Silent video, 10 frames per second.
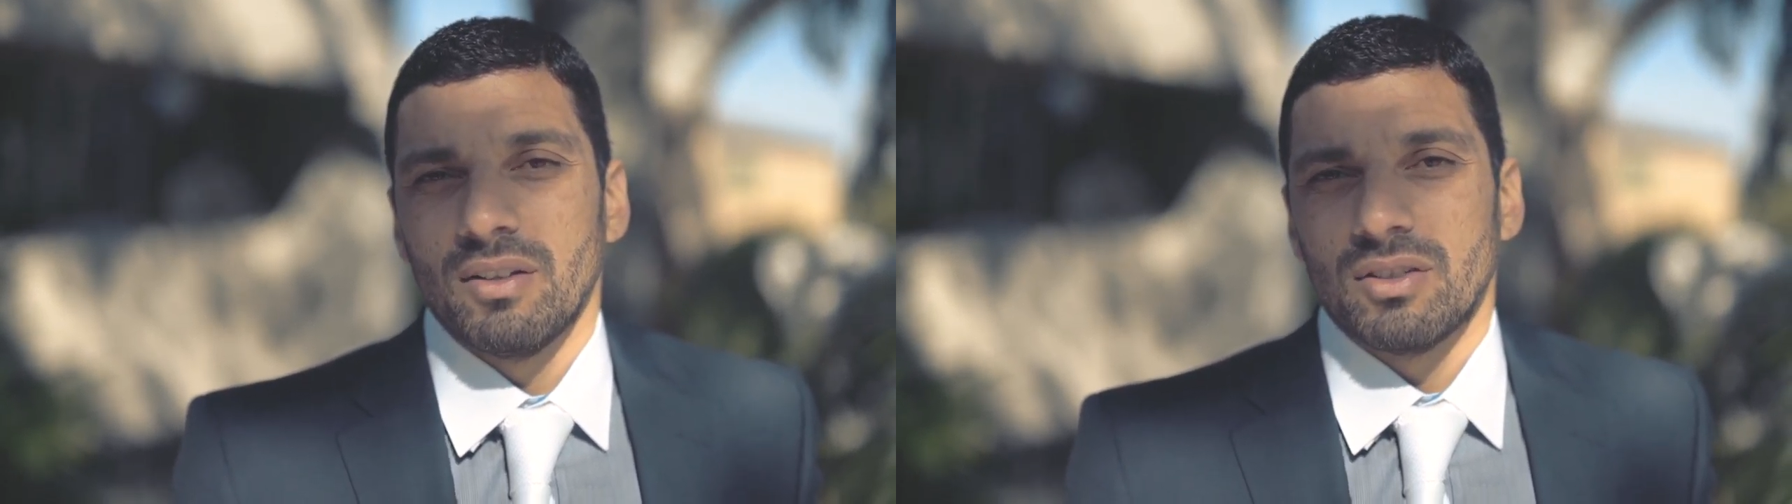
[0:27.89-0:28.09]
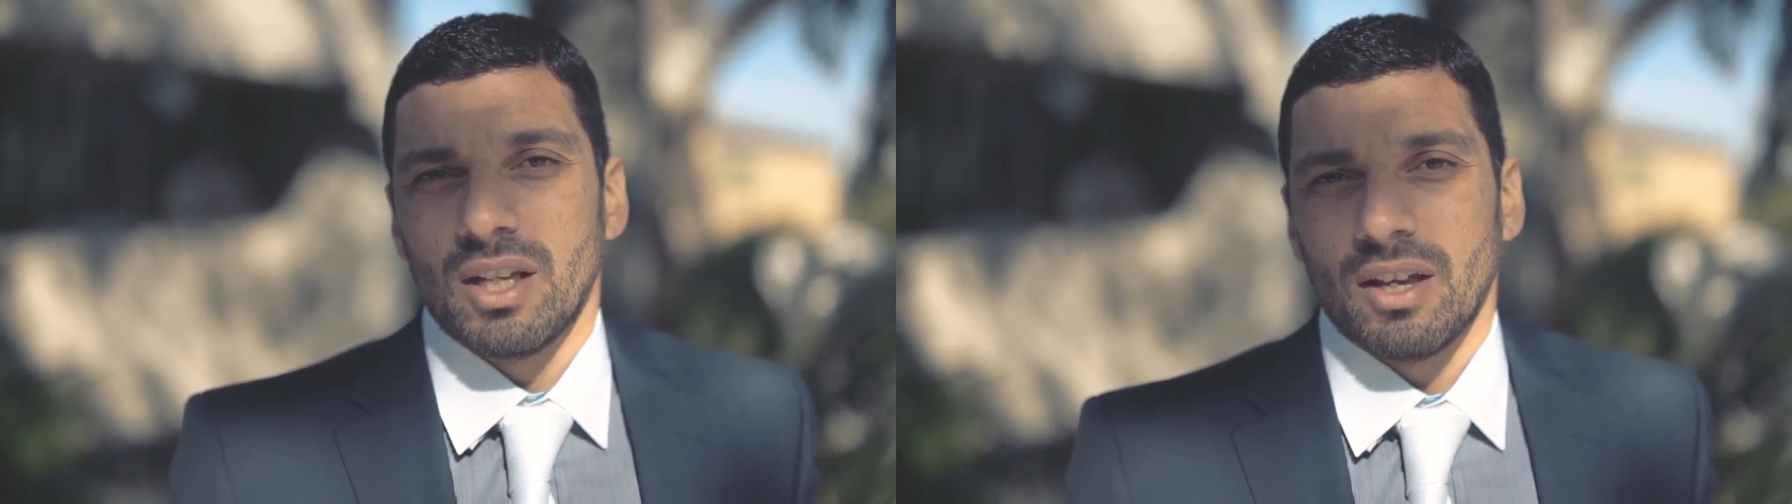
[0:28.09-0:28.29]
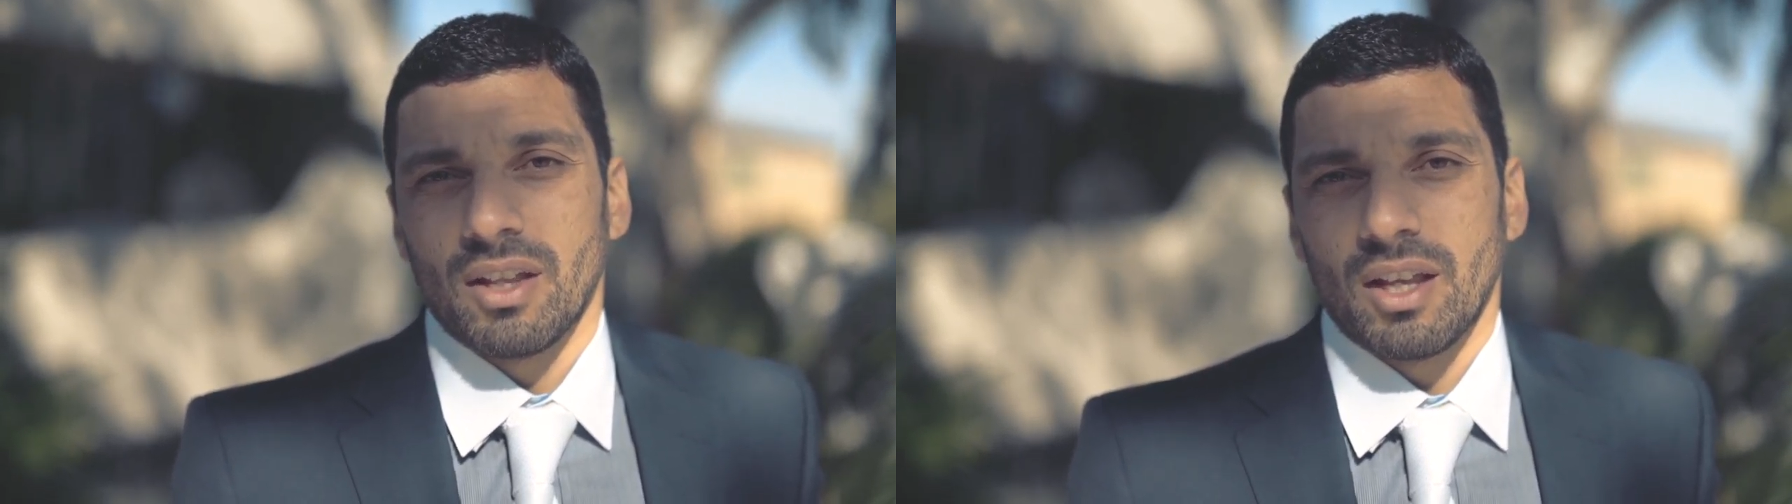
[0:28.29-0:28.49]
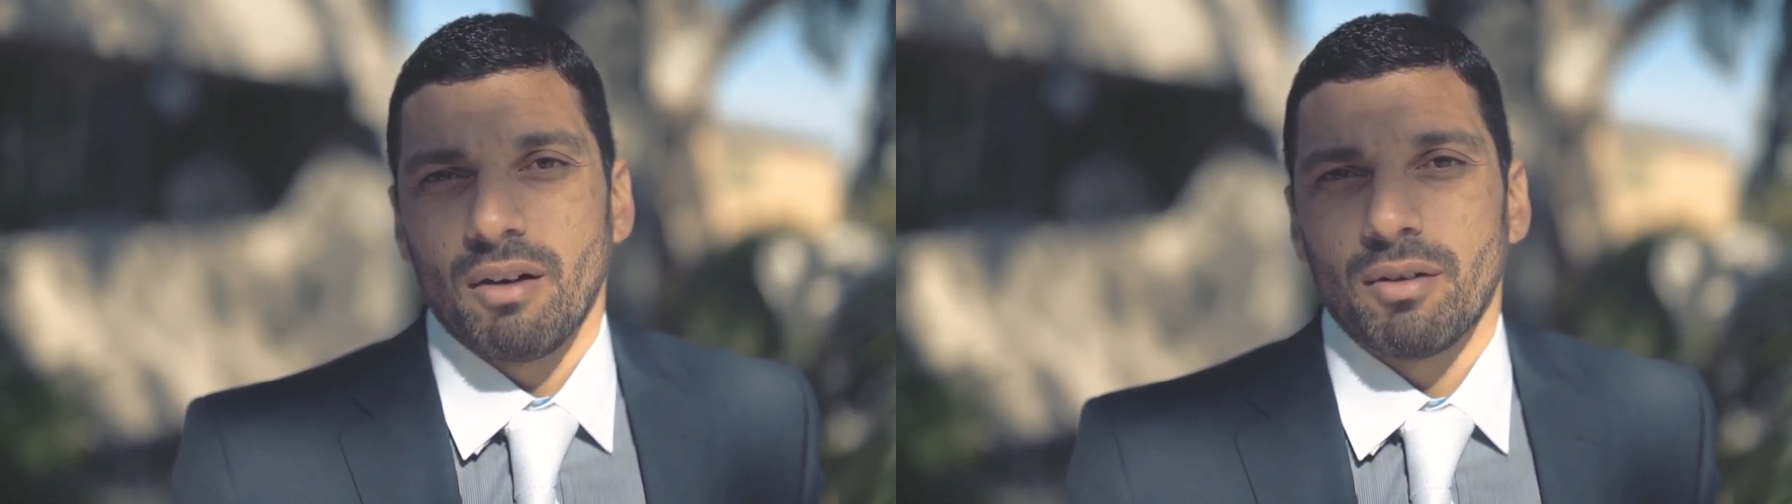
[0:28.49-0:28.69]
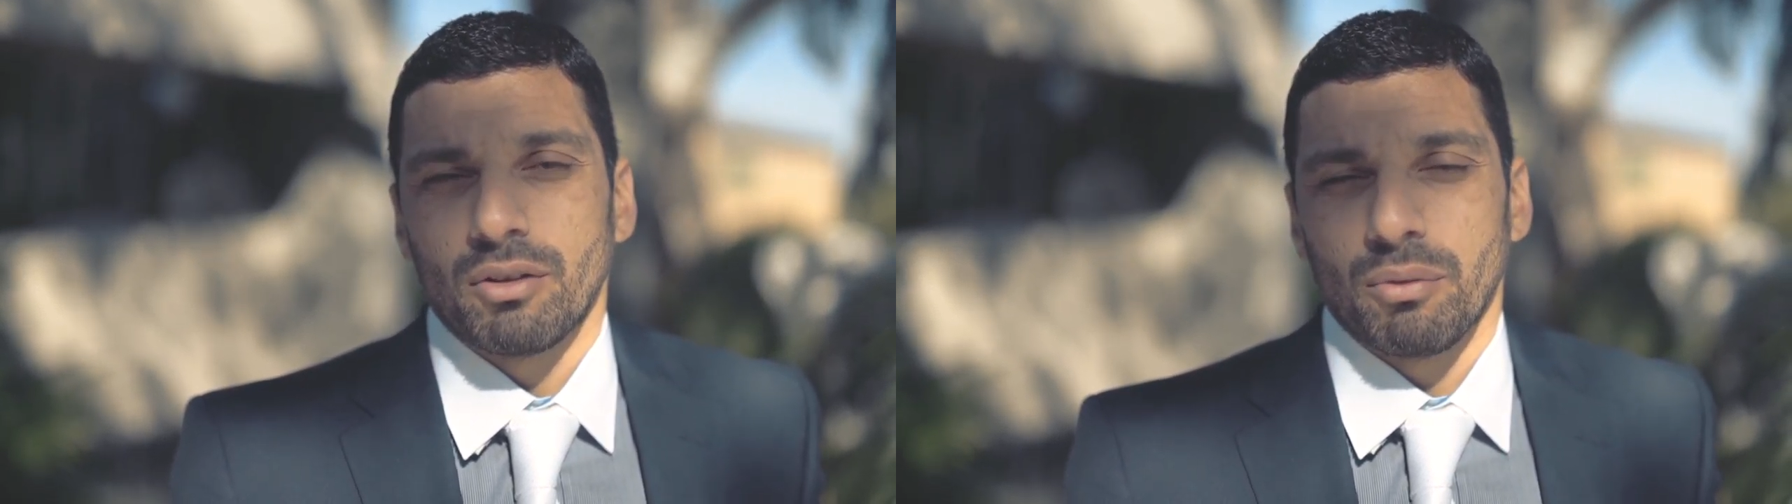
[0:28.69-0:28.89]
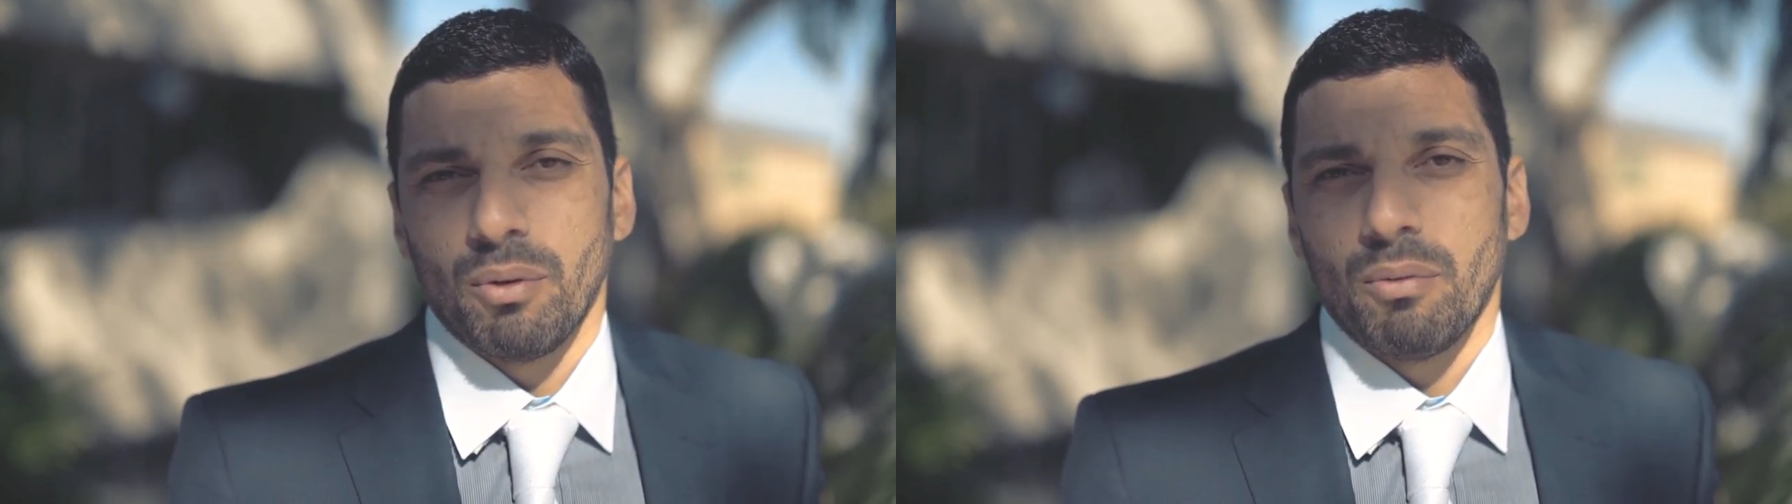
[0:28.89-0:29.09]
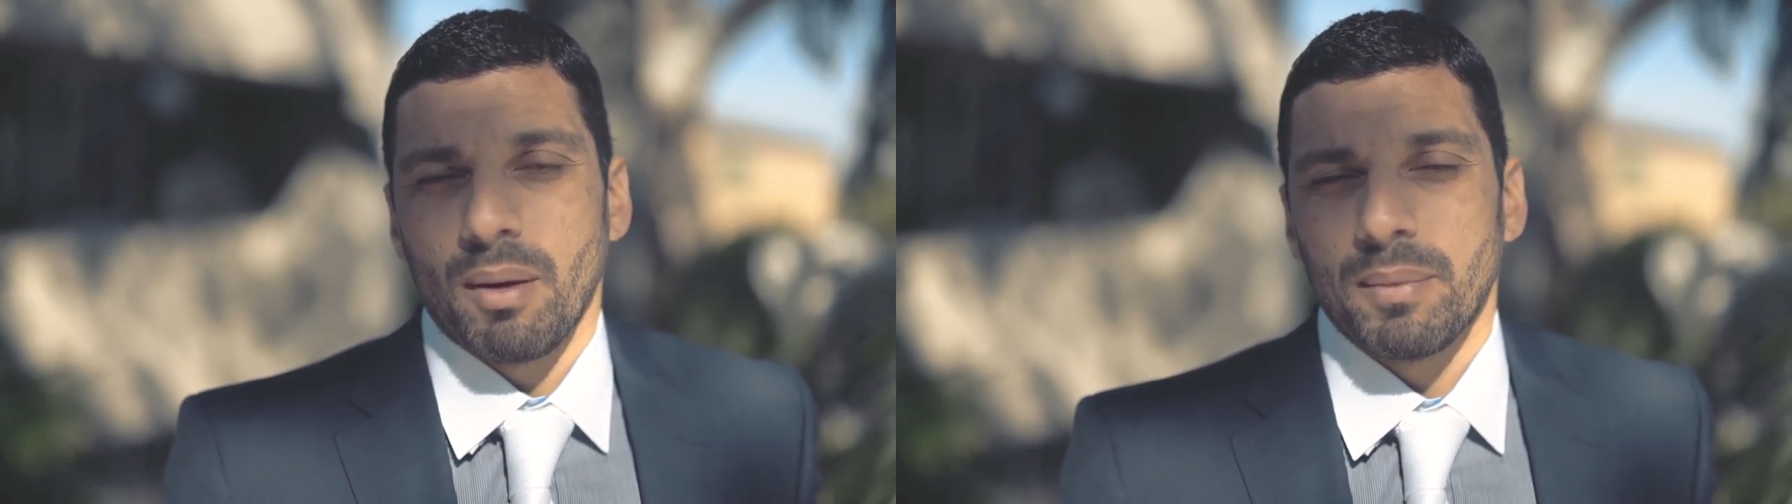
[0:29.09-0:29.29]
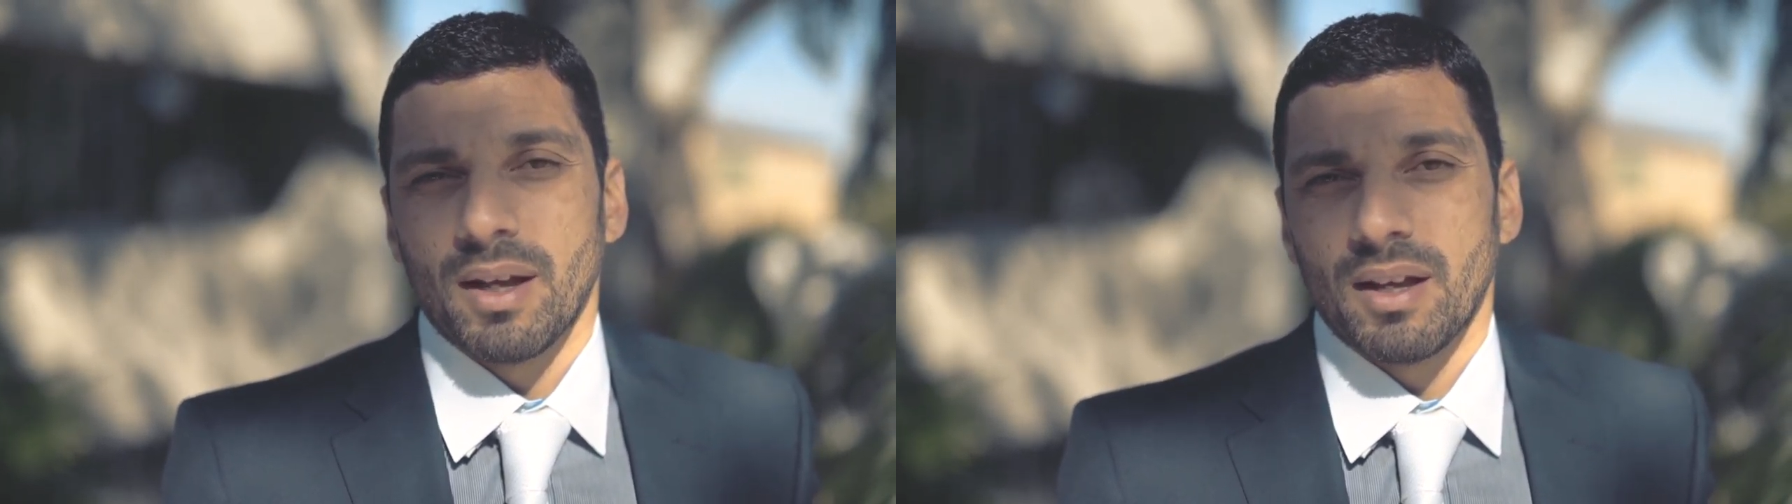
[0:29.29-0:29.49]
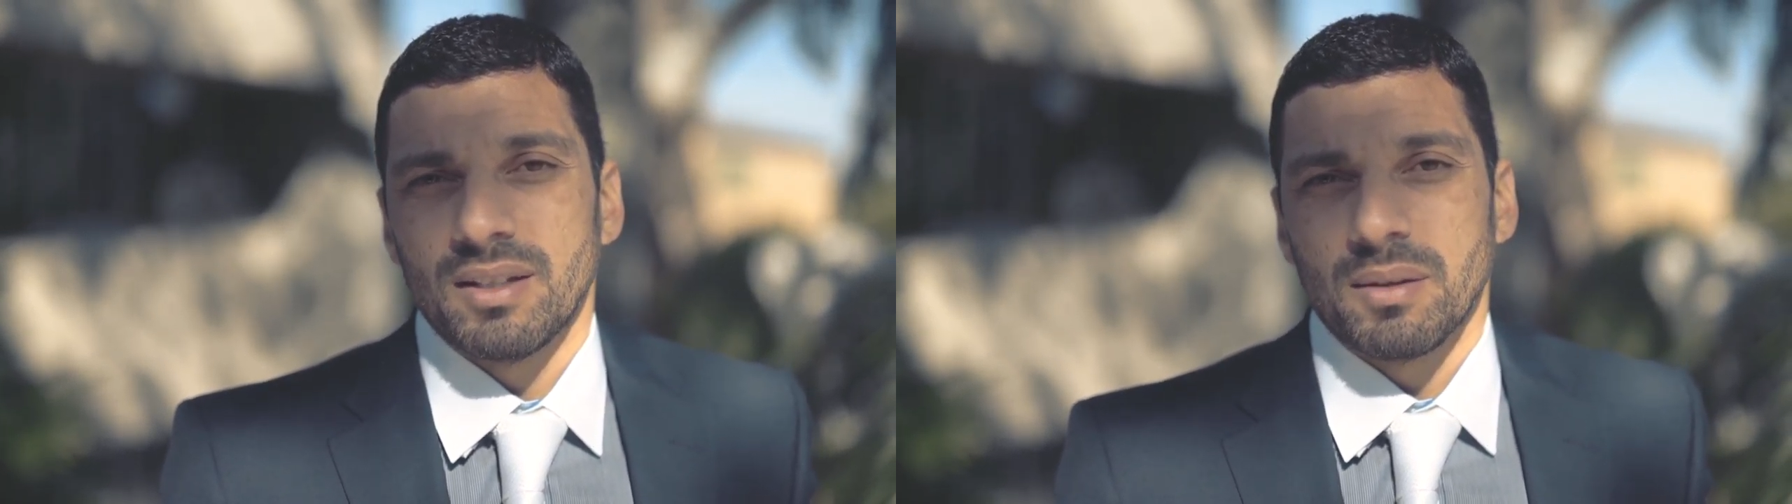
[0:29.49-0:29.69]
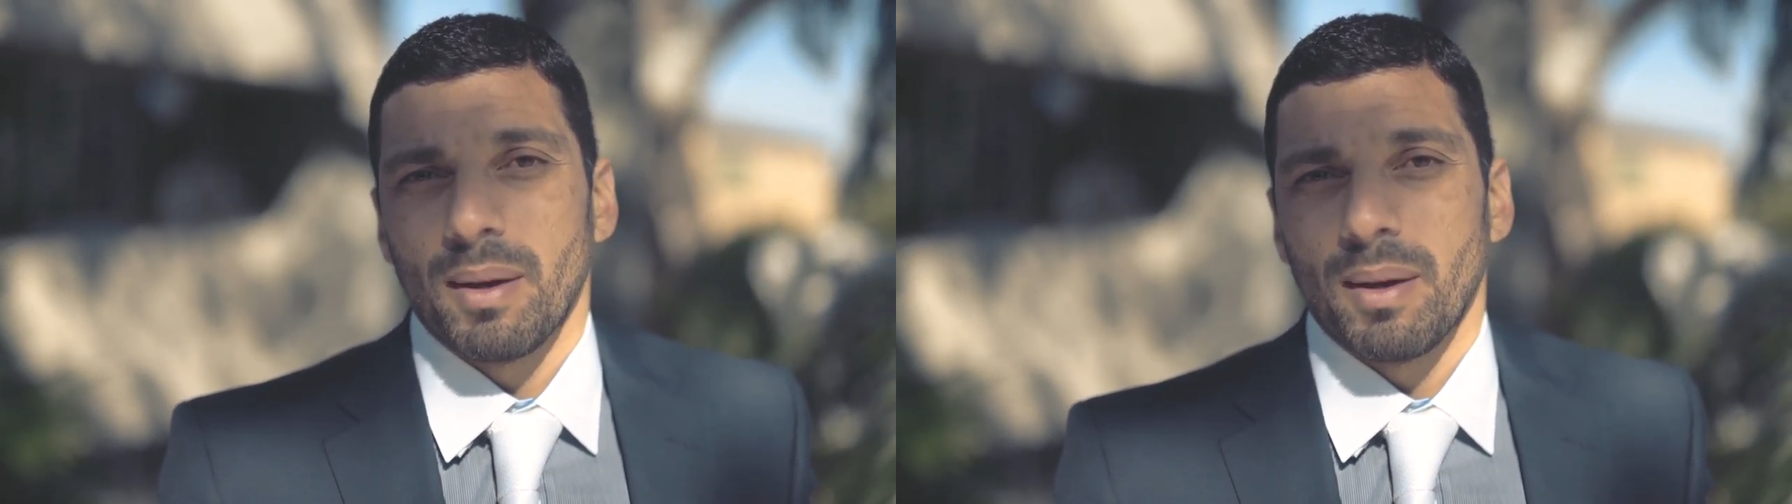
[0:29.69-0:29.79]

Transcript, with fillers: together going through Ramadan is